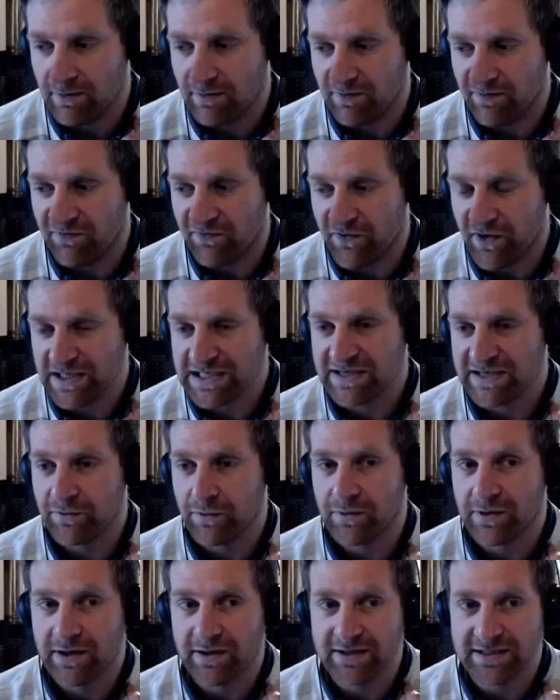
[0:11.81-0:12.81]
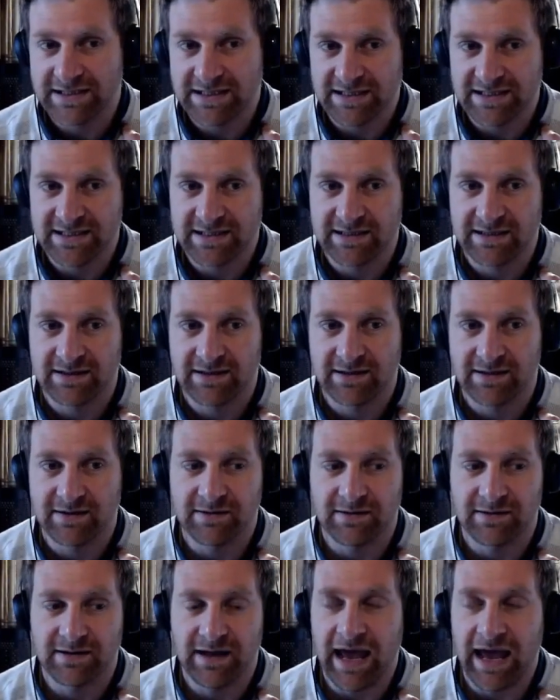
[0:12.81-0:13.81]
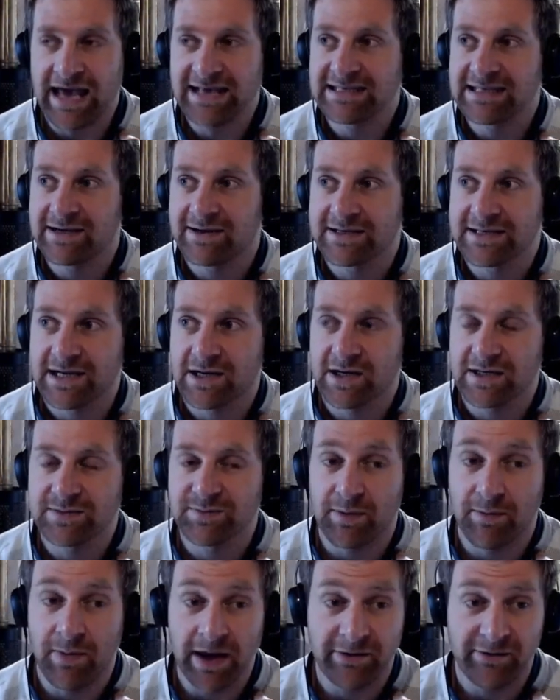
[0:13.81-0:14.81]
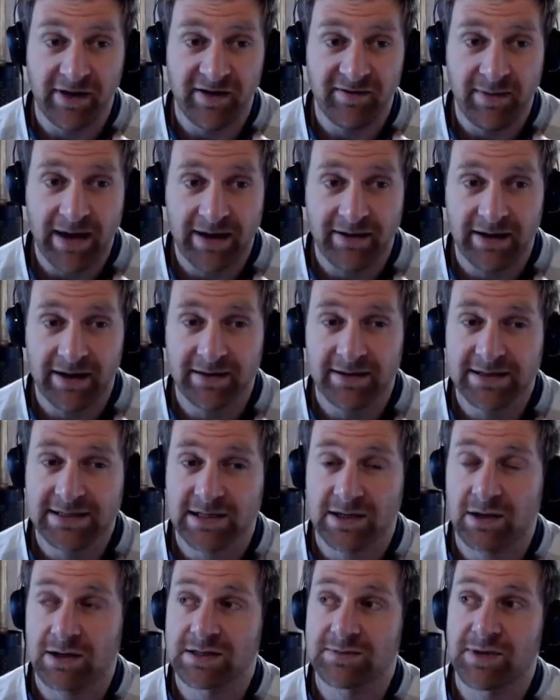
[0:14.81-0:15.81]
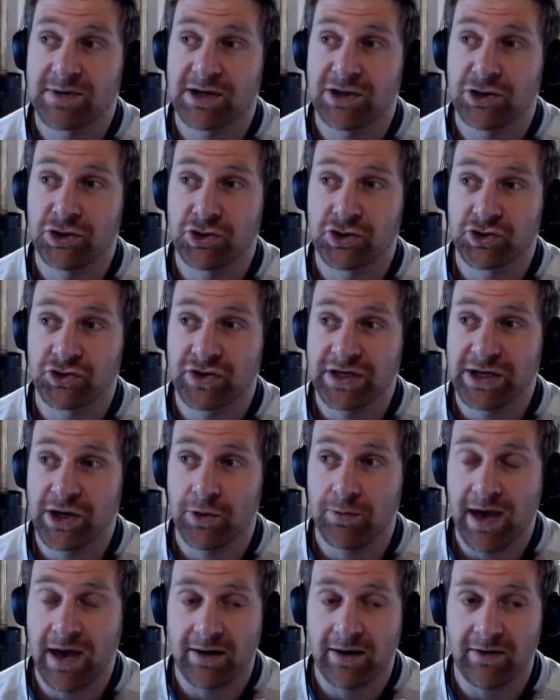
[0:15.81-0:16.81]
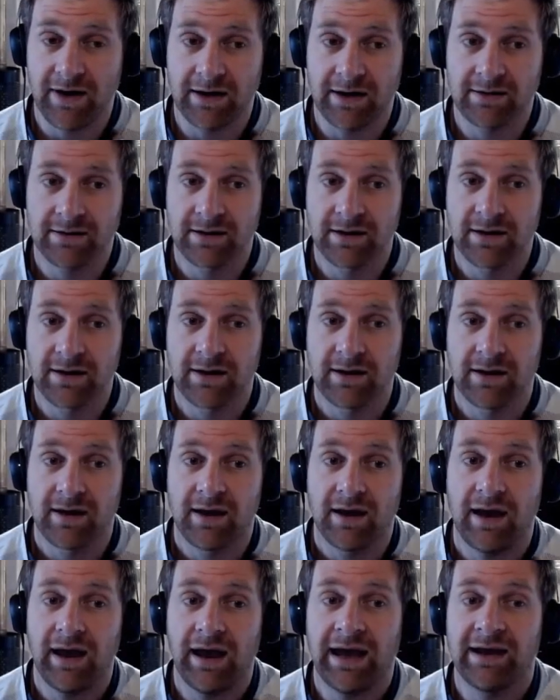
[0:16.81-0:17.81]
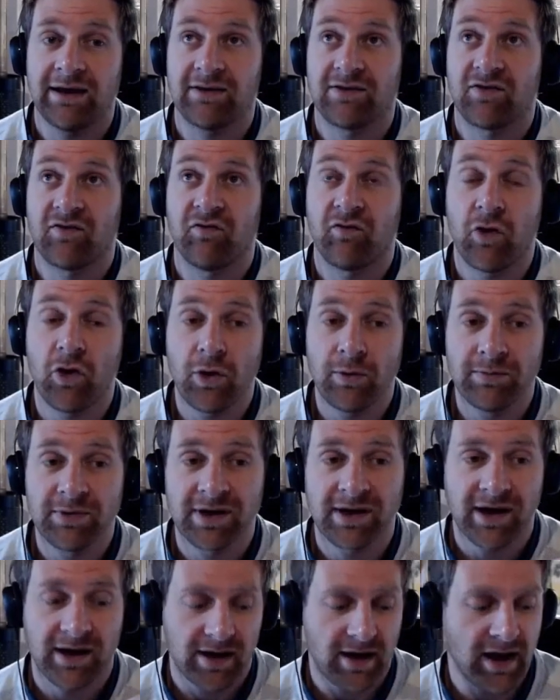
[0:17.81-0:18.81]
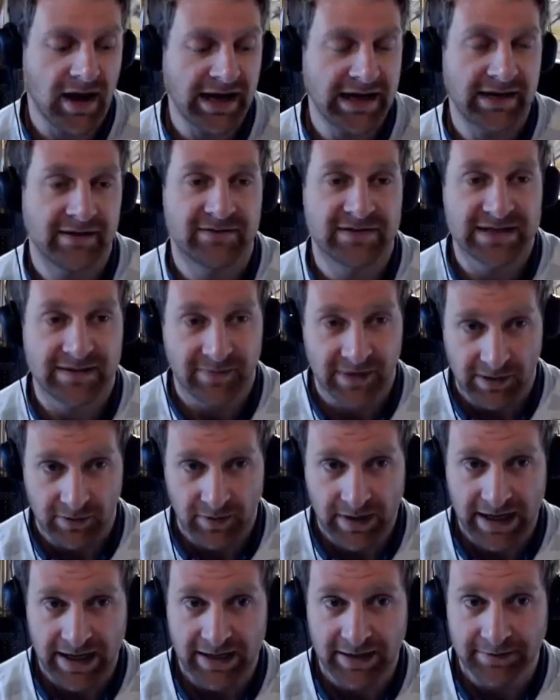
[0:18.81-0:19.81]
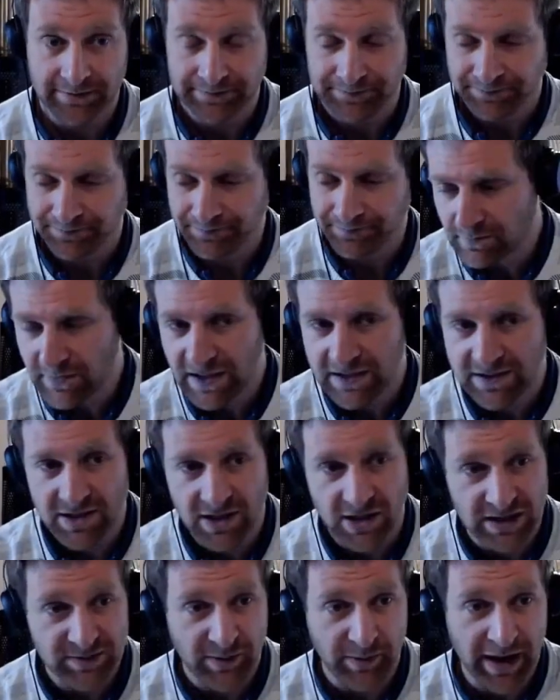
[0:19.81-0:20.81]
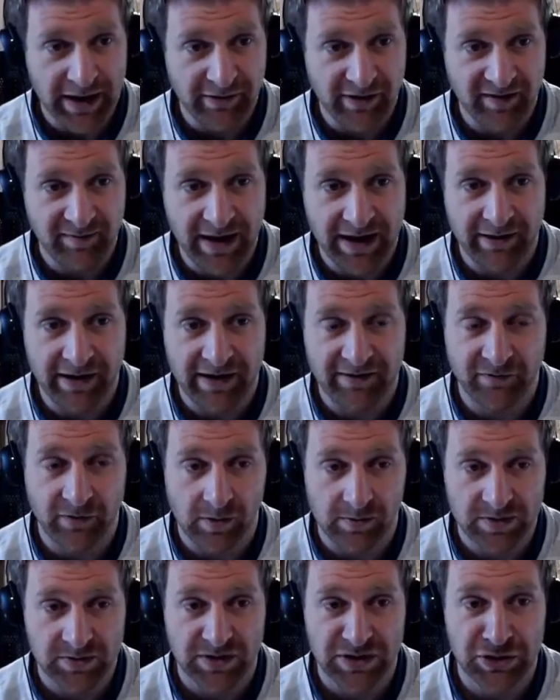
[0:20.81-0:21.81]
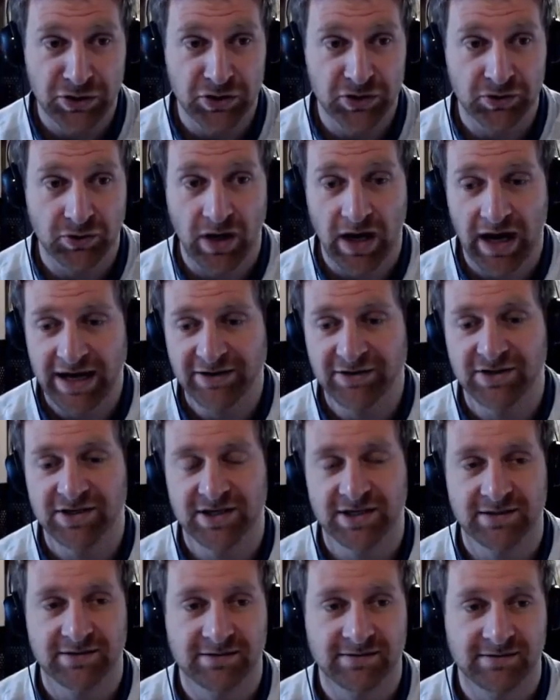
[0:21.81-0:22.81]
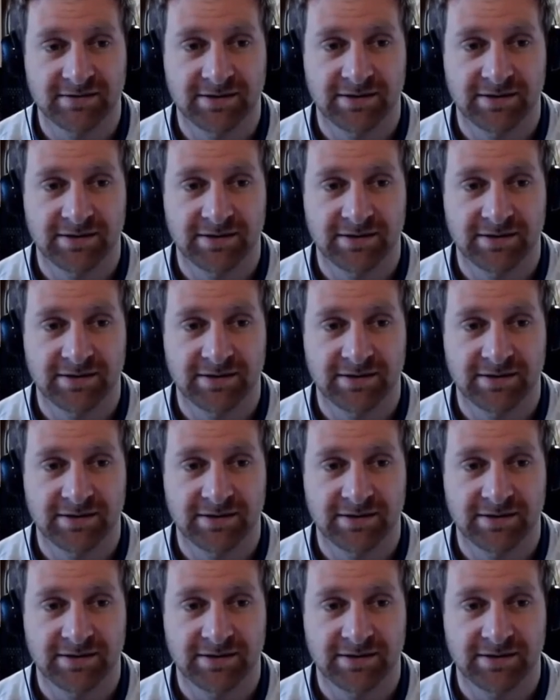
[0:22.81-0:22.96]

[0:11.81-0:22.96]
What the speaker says: first of all, there is this, as there is a cosmic microwave background, there's a cosmic neutrino background, and it's formed in a kind of similar way. So the cosmic microwave background forms when neutral hydrogen